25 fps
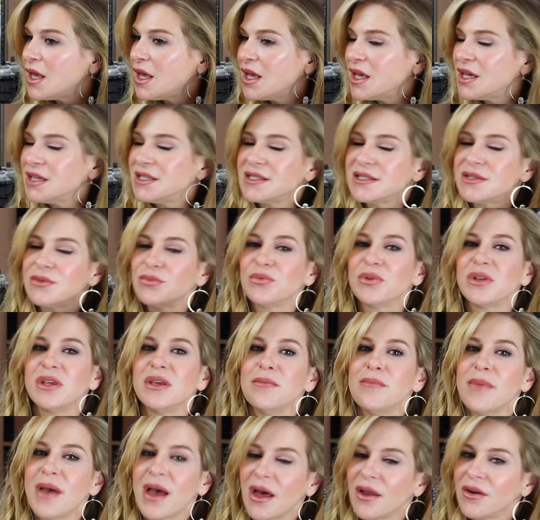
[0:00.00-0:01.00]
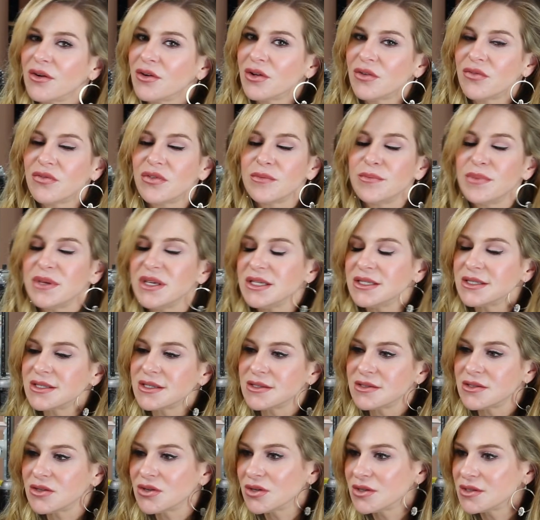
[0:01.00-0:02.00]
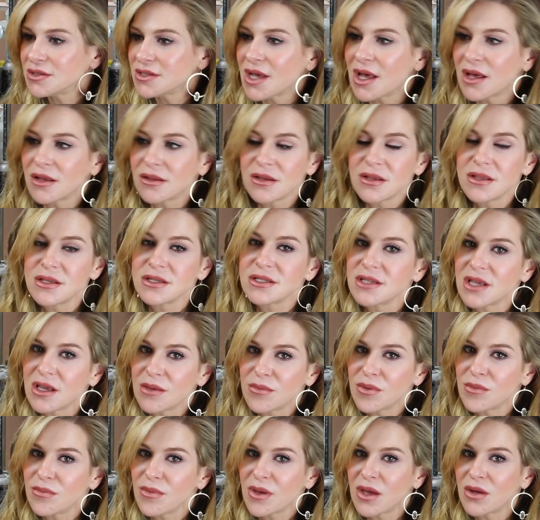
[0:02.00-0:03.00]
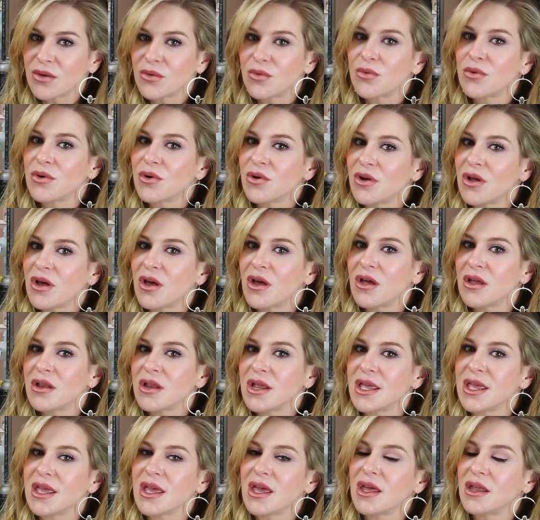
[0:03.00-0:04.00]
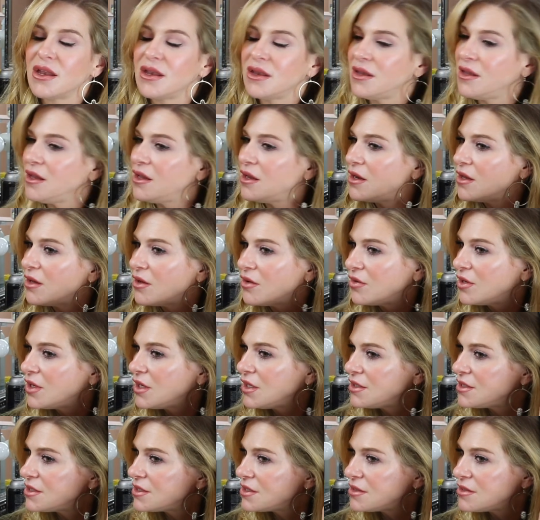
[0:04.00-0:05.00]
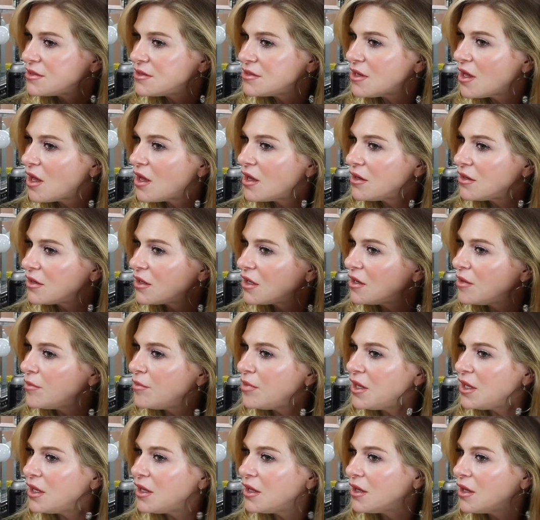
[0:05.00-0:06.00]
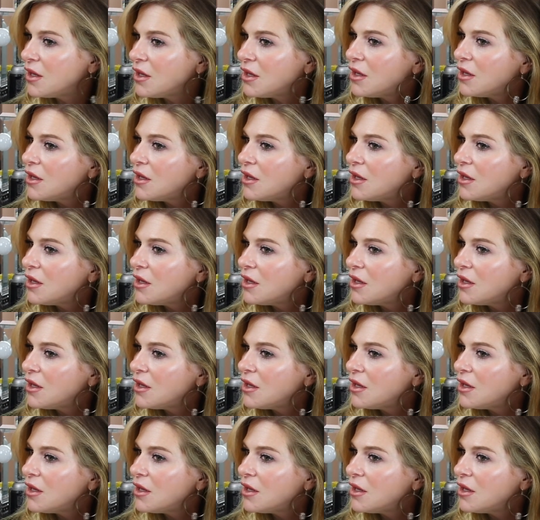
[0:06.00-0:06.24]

It doesn't really matter if the pieces are exactly the same amount or not. Again, you know, it's not going to be